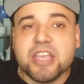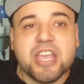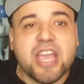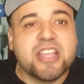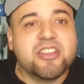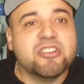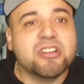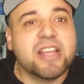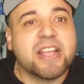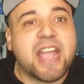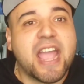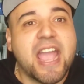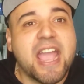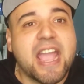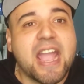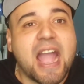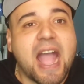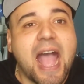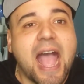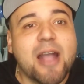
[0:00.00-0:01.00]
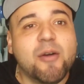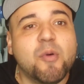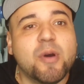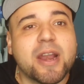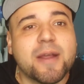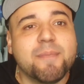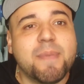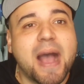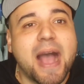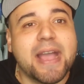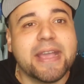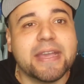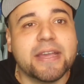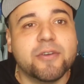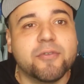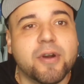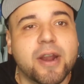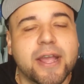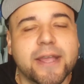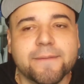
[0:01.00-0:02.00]
and you're like, hey, I want to buy
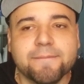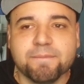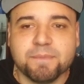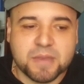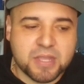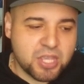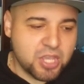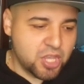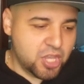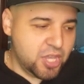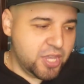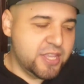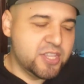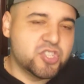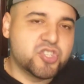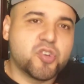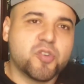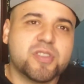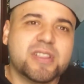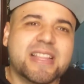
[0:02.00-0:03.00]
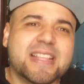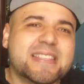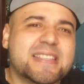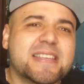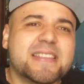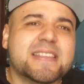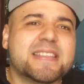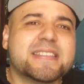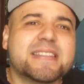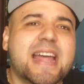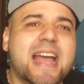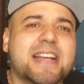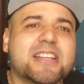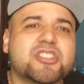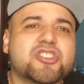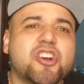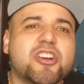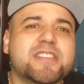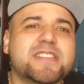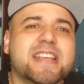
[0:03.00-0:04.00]
it, right? So let's say the stock
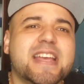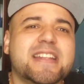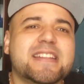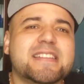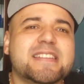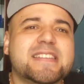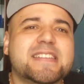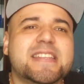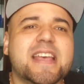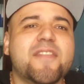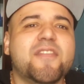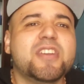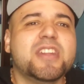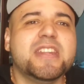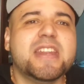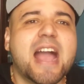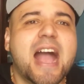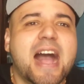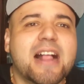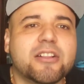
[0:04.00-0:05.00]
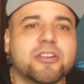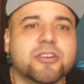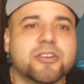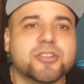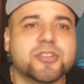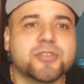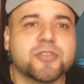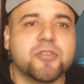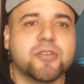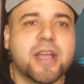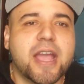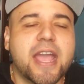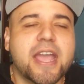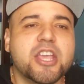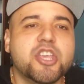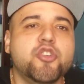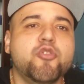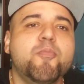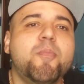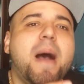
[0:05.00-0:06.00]
starts at $70, okay?
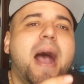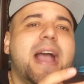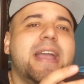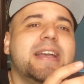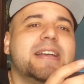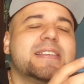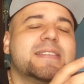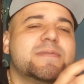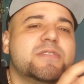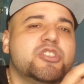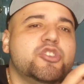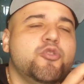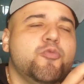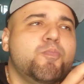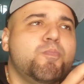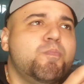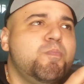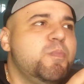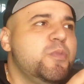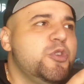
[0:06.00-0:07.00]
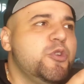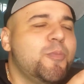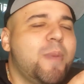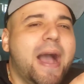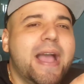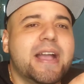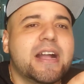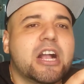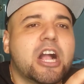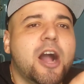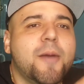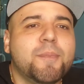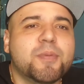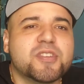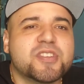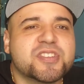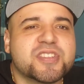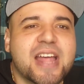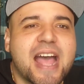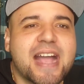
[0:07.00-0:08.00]
You buy a couple
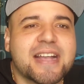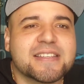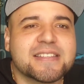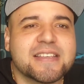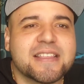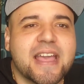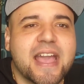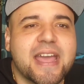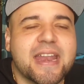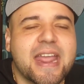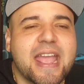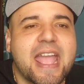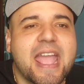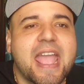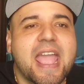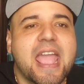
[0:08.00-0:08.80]
stocks of that.